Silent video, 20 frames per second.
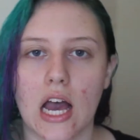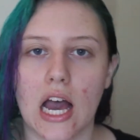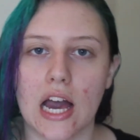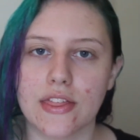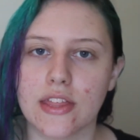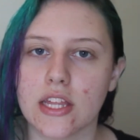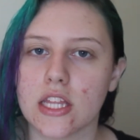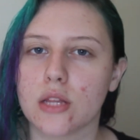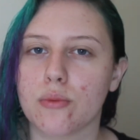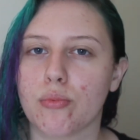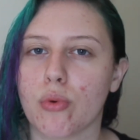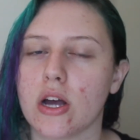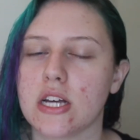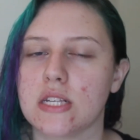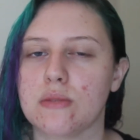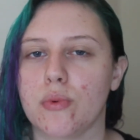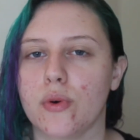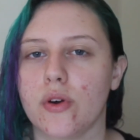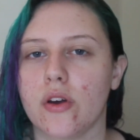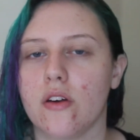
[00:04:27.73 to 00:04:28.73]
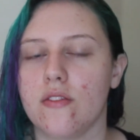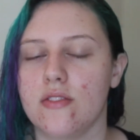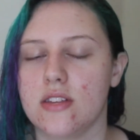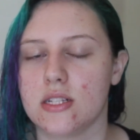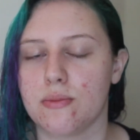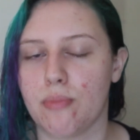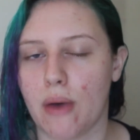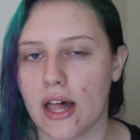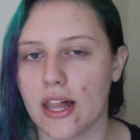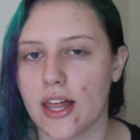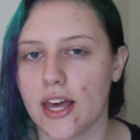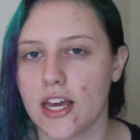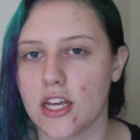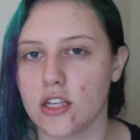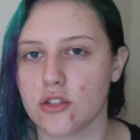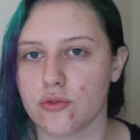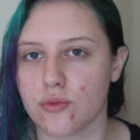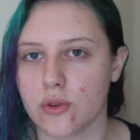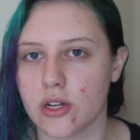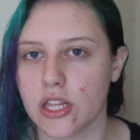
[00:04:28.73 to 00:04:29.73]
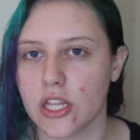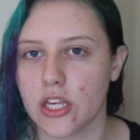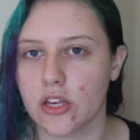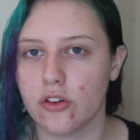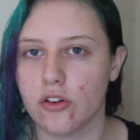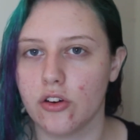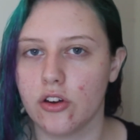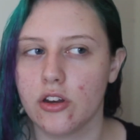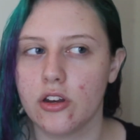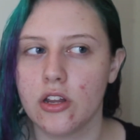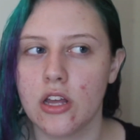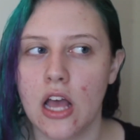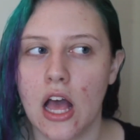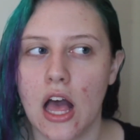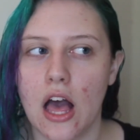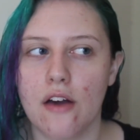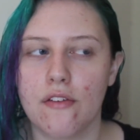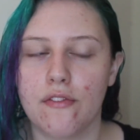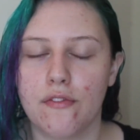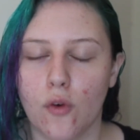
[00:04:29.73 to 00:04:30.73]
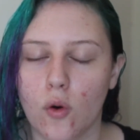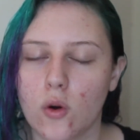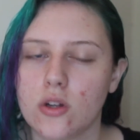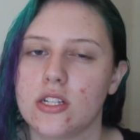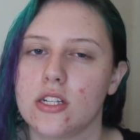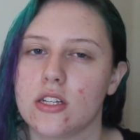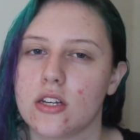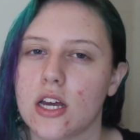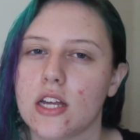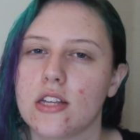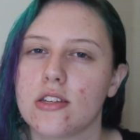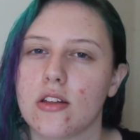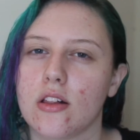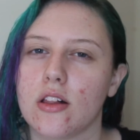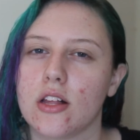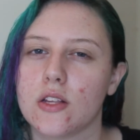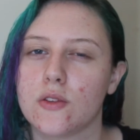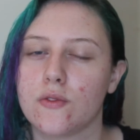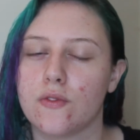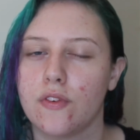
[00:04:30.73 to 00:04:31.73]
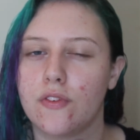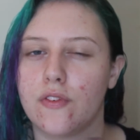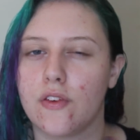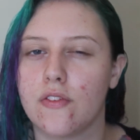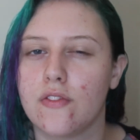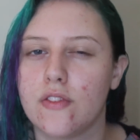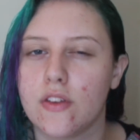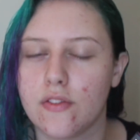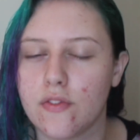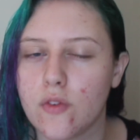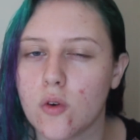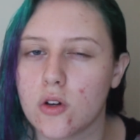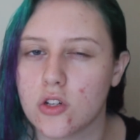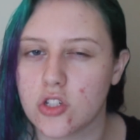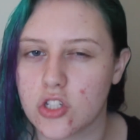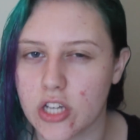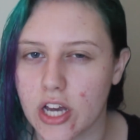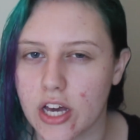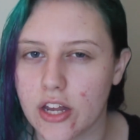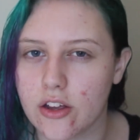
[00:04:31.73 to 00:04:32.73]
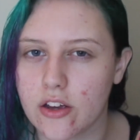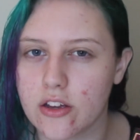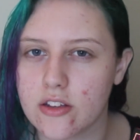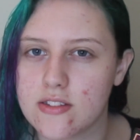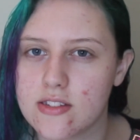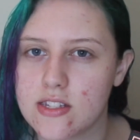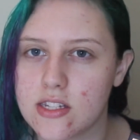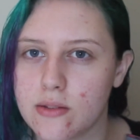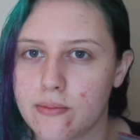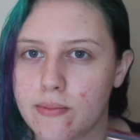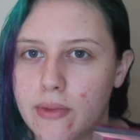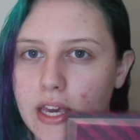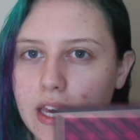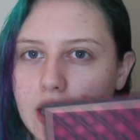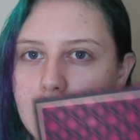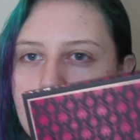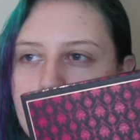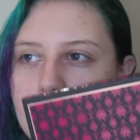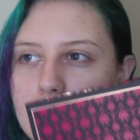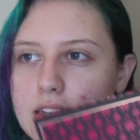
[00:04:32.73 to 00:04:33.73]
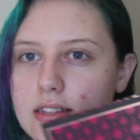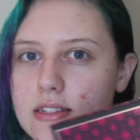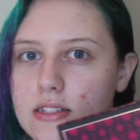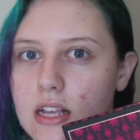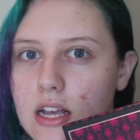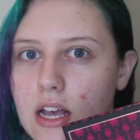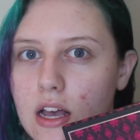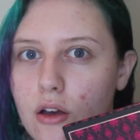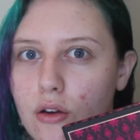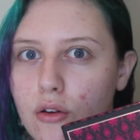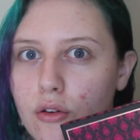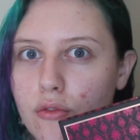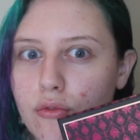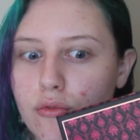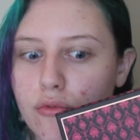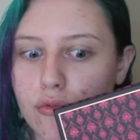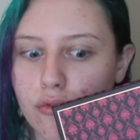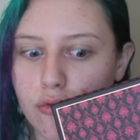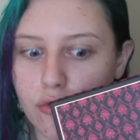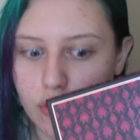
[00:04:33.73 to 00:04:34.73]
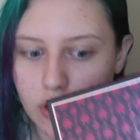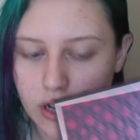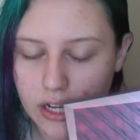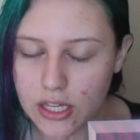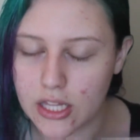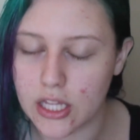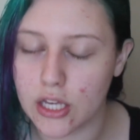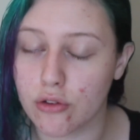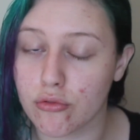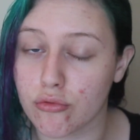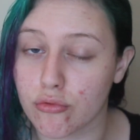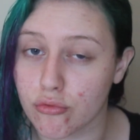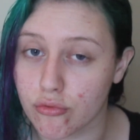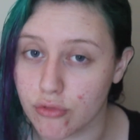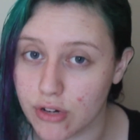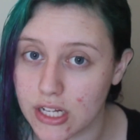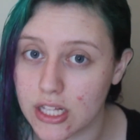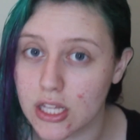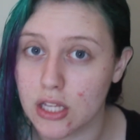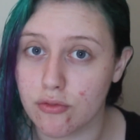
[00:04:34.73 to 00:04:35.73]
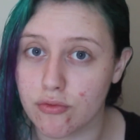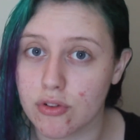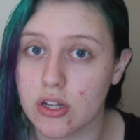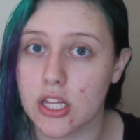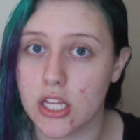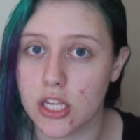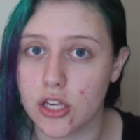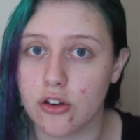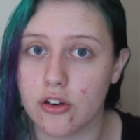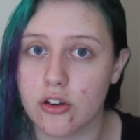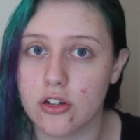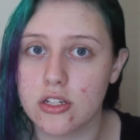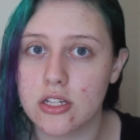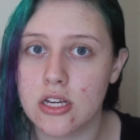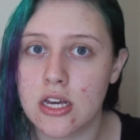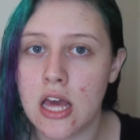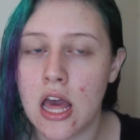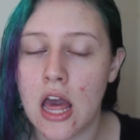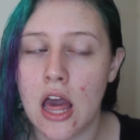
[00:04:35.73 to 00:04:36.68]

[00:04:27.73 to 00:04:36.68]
I think the price point of this palette is really good. $49 for 54 shadows to me is really, really, really good.